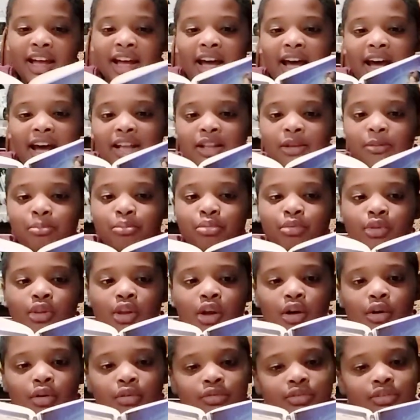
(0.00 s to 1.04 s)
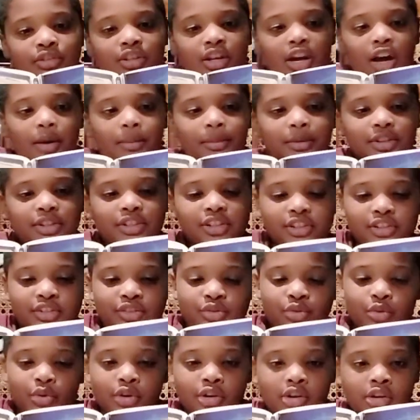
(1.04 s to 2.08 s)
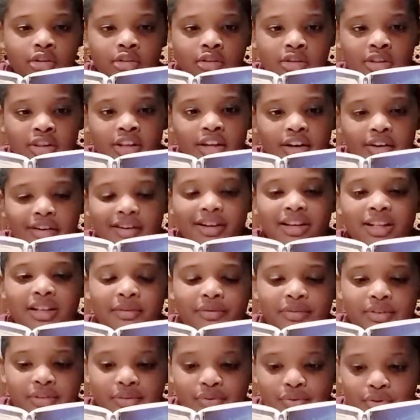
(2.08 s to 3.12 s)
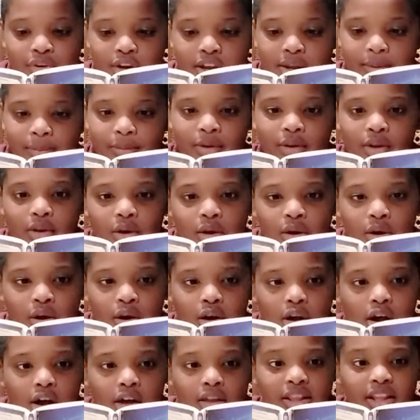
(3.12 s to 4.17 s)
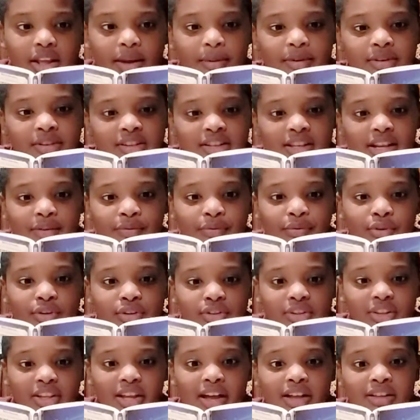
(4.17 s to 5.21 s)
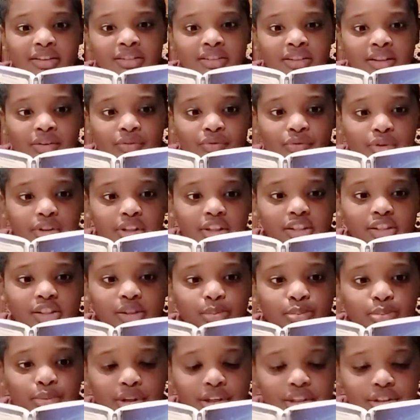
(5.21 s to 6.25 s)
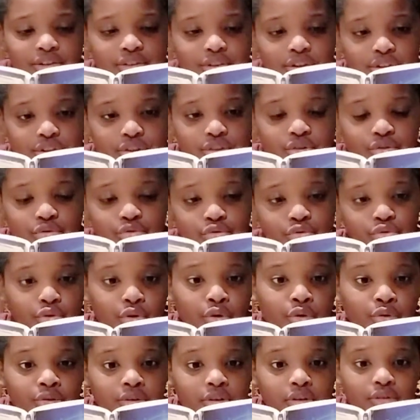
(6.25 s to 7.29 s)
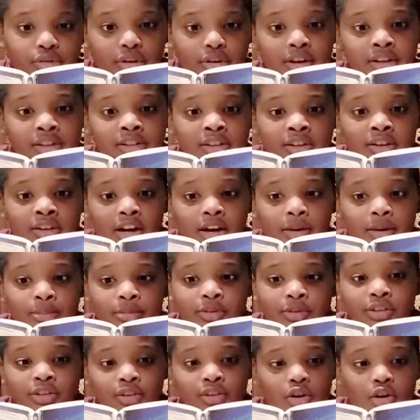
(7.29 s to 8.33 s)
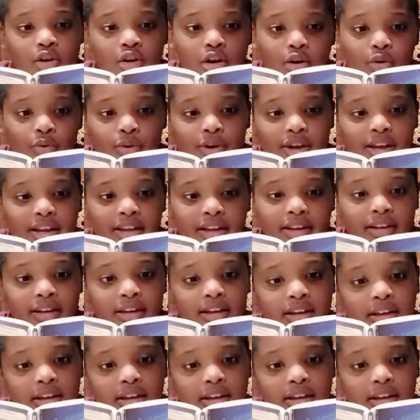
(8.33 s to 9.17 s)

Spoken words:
had blown Thomas's door clear out of its frame. All that was left were thousands of wooden splinters strewn across the carpet in the hallway.